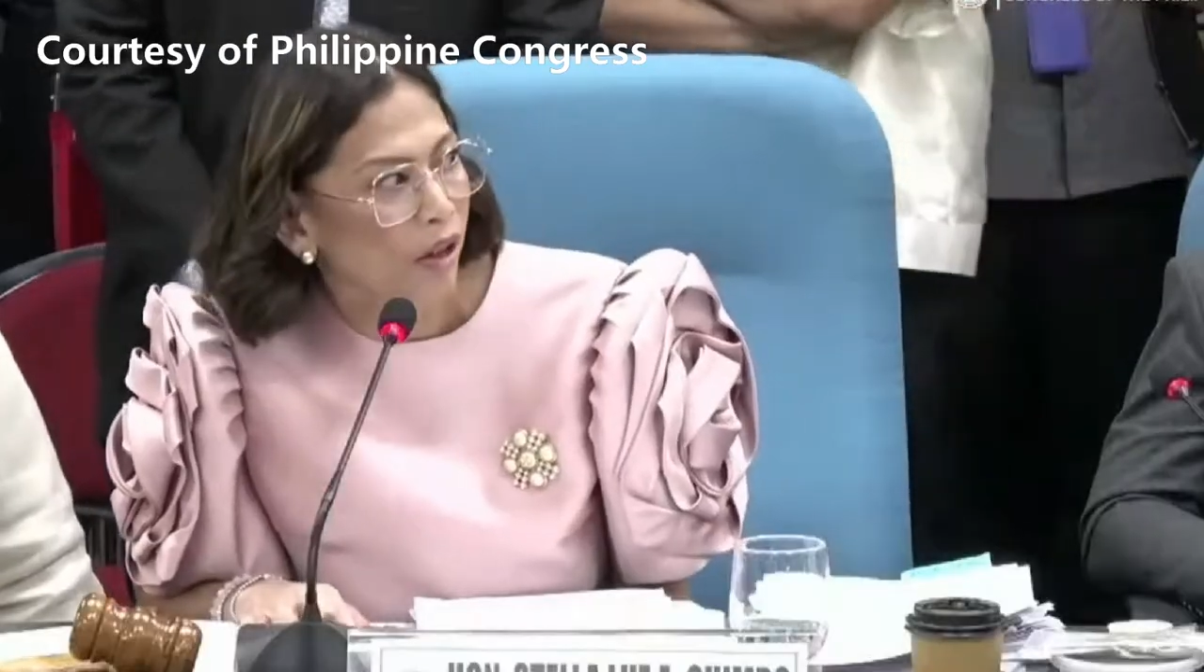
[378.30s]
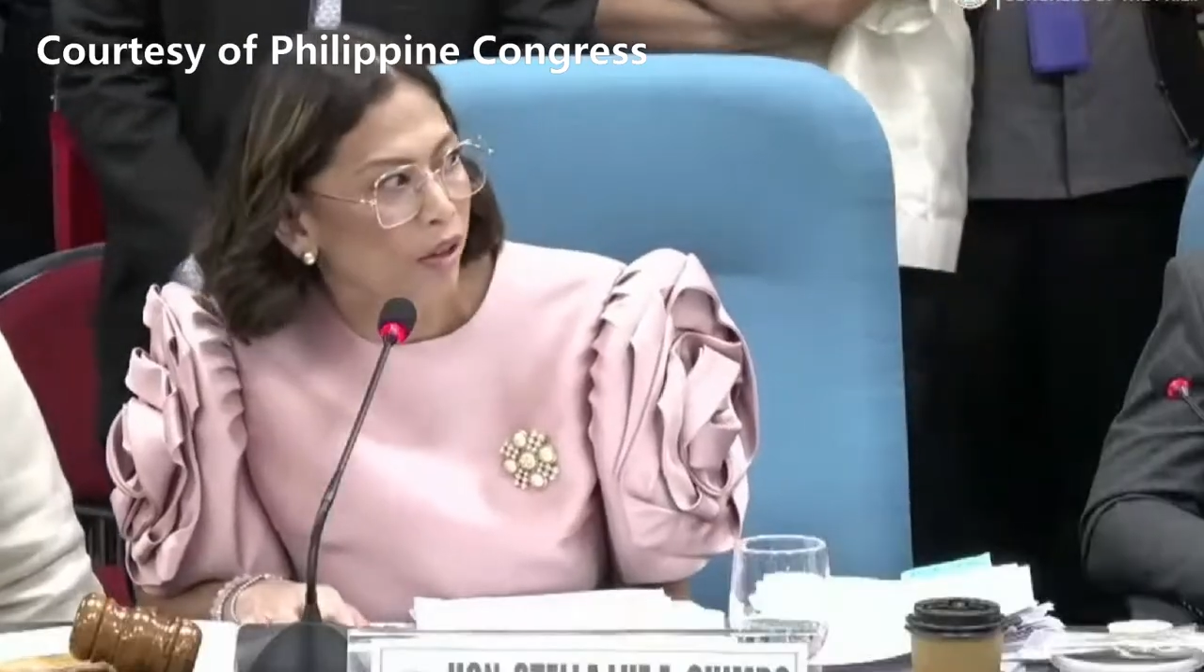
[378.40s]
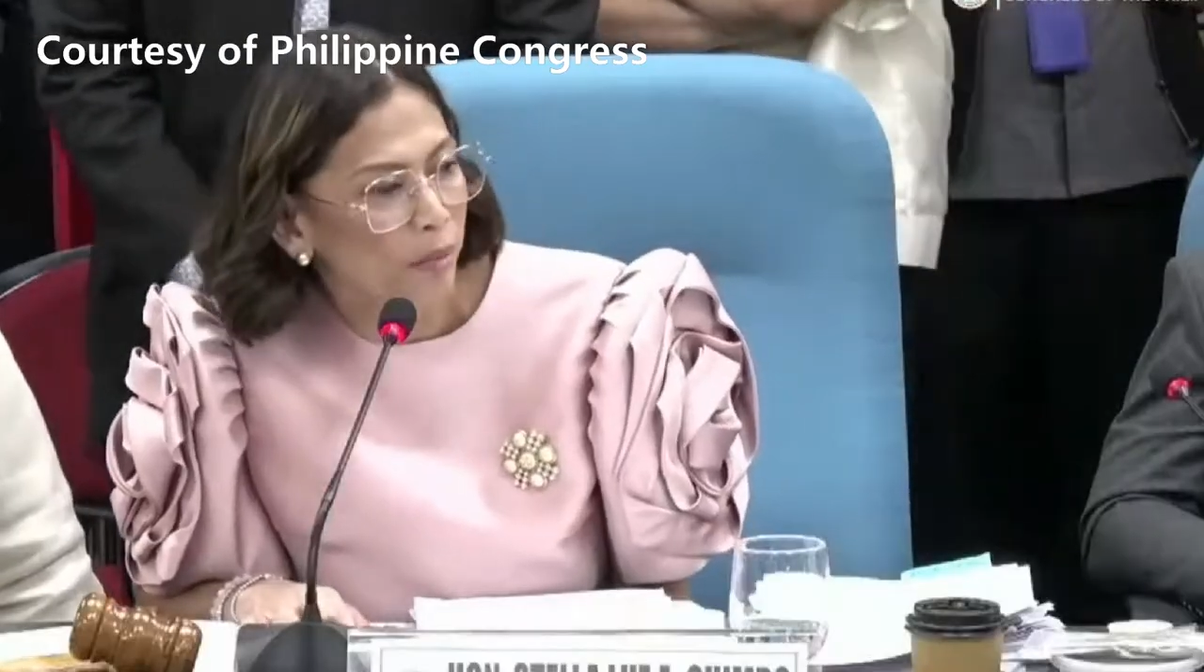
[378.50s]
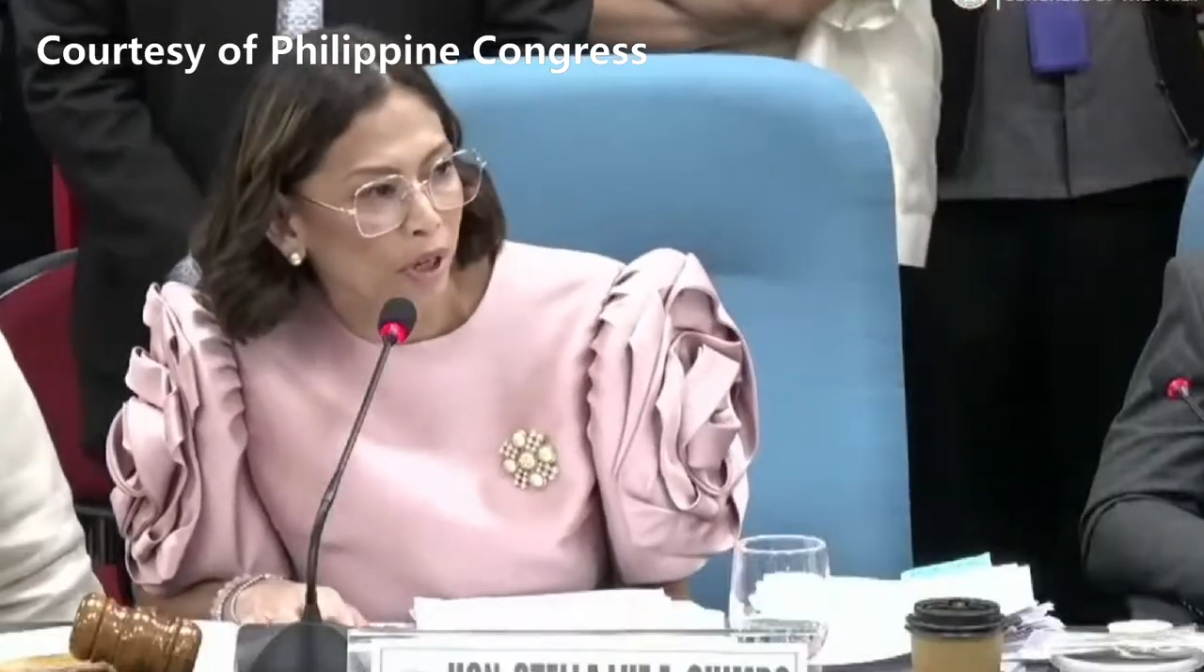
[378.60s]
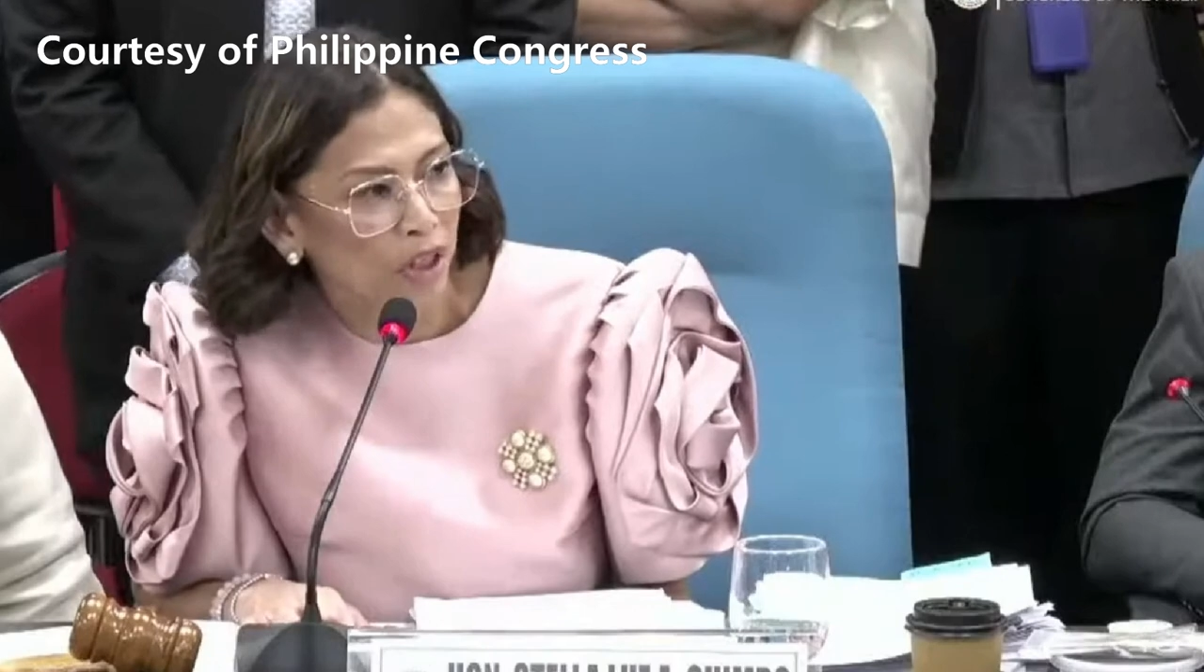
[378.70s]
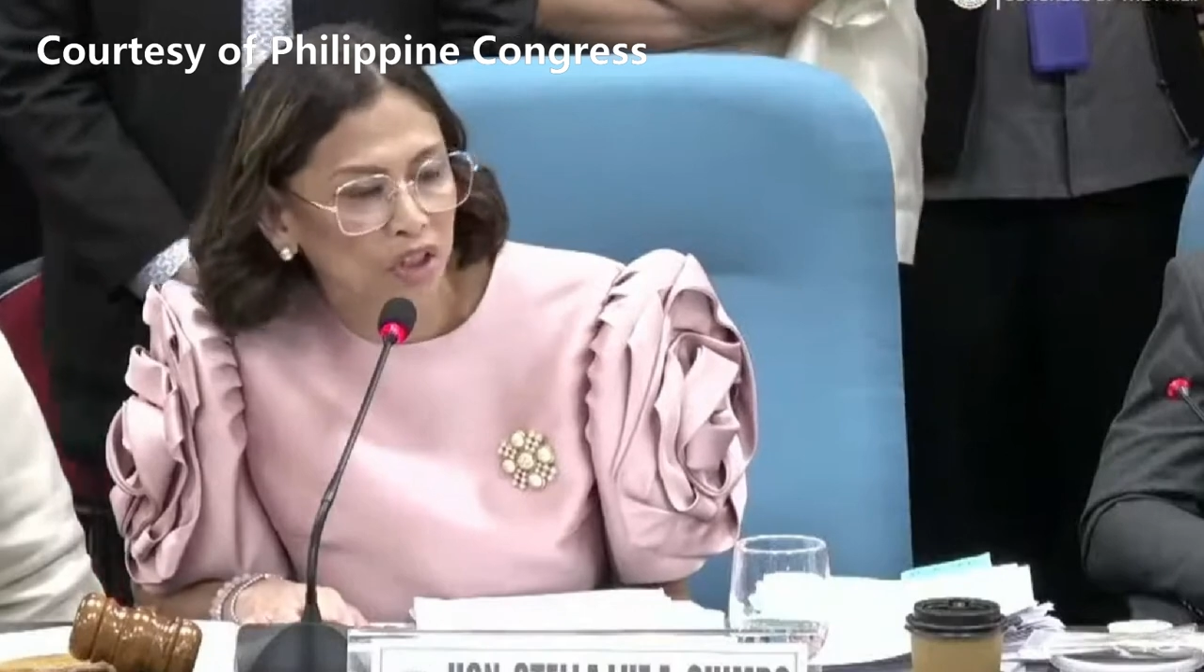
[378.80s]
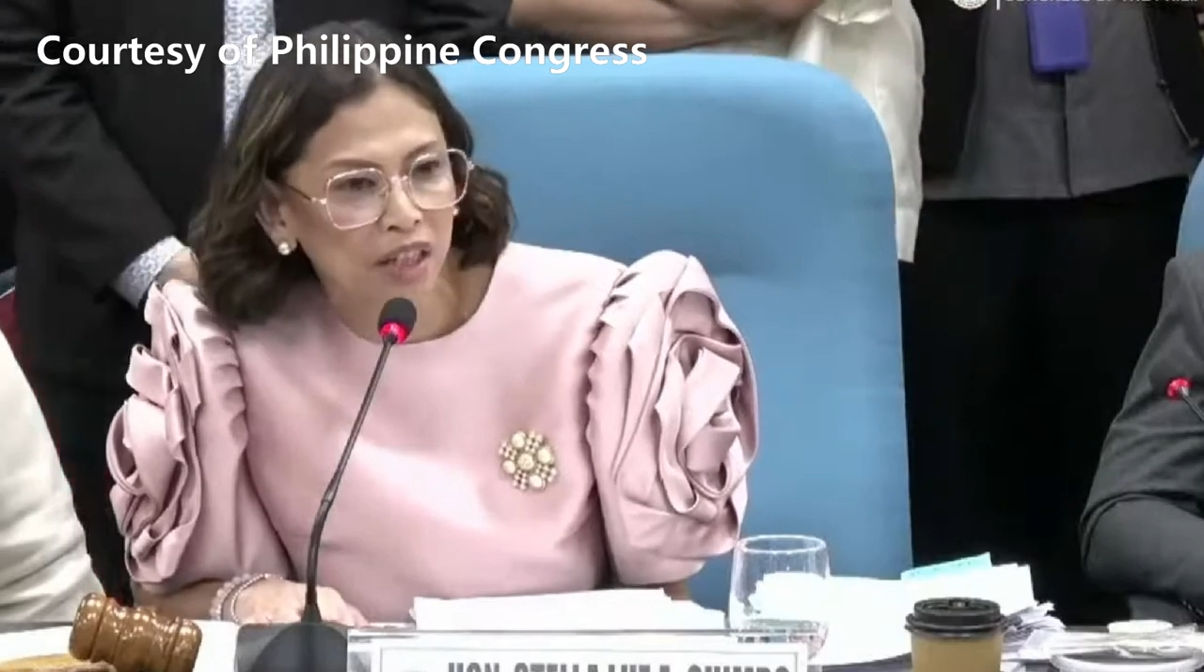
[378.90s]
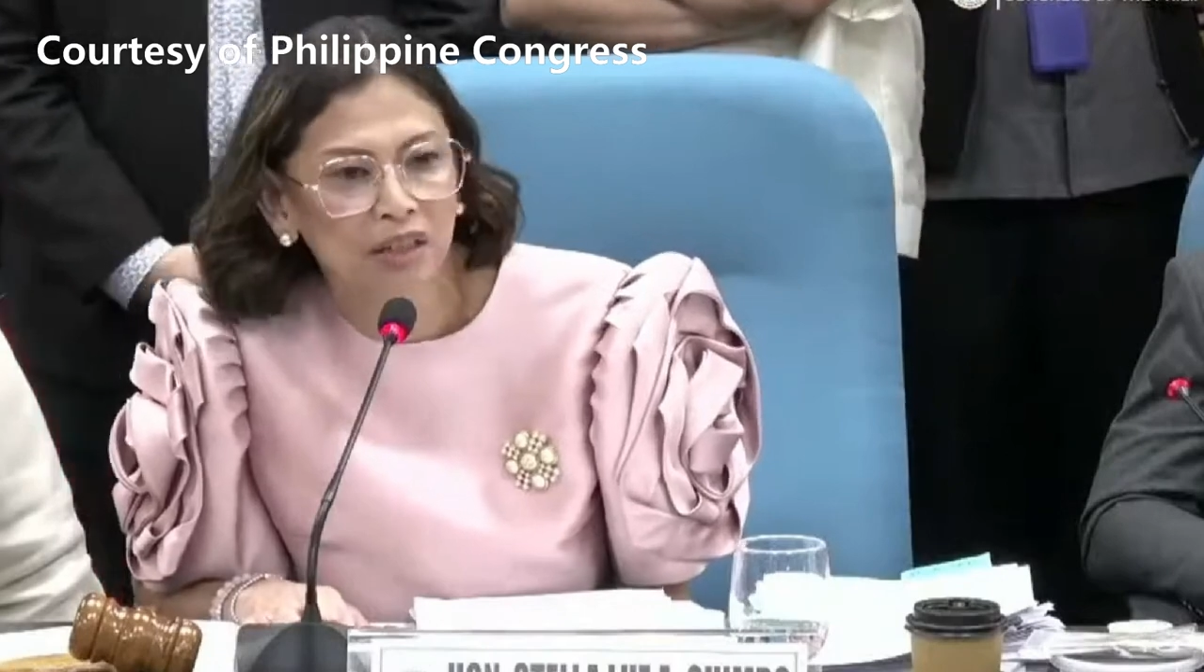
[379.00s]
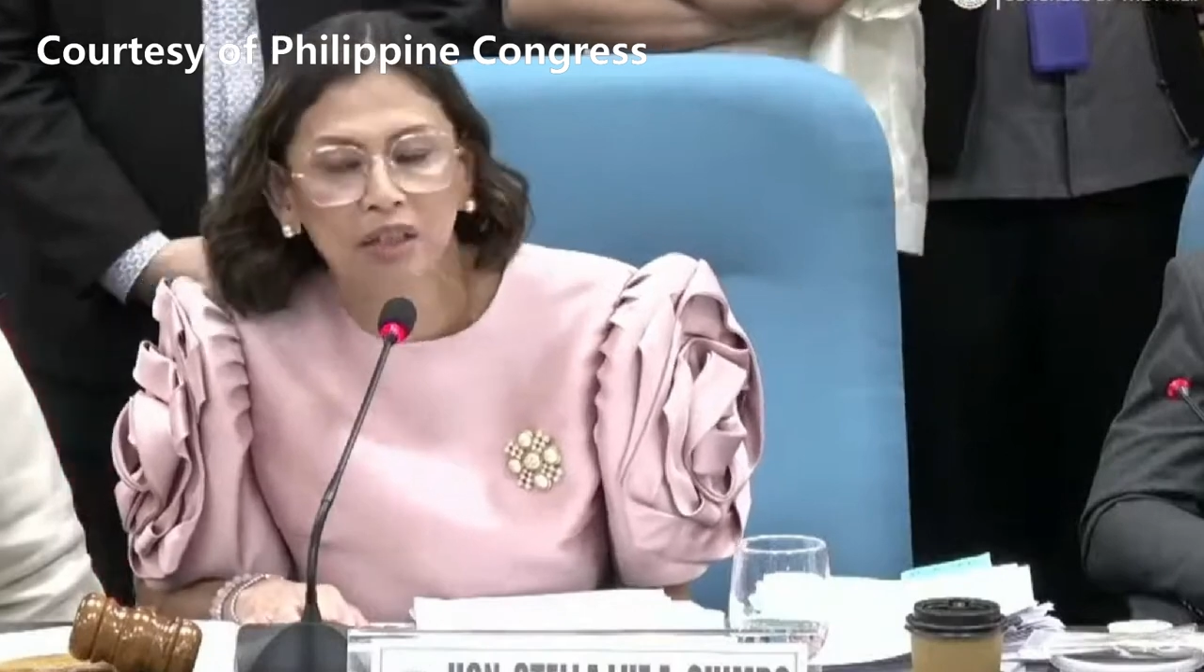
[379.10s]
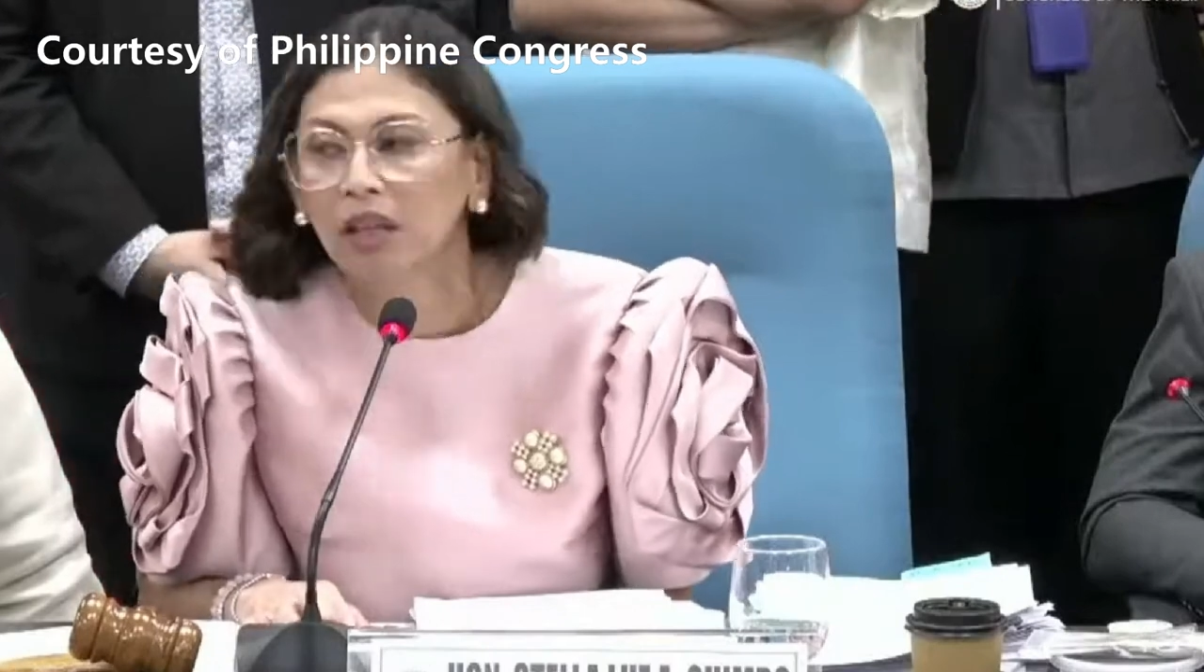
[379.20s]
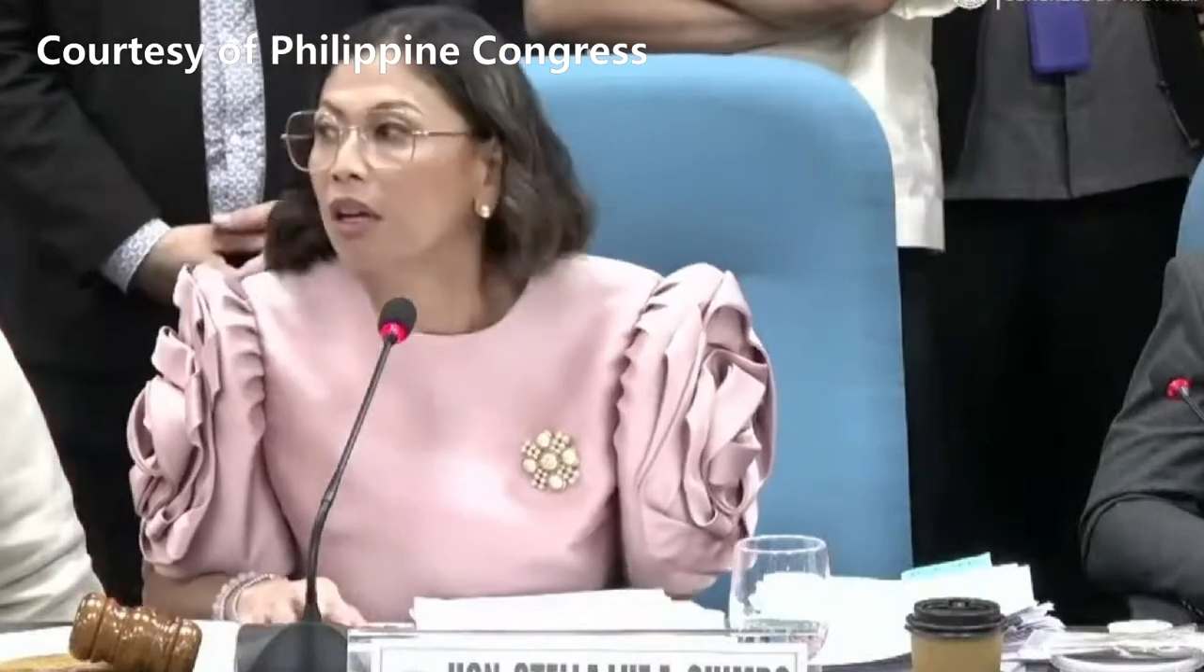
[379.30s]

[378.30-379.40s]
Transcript: the budget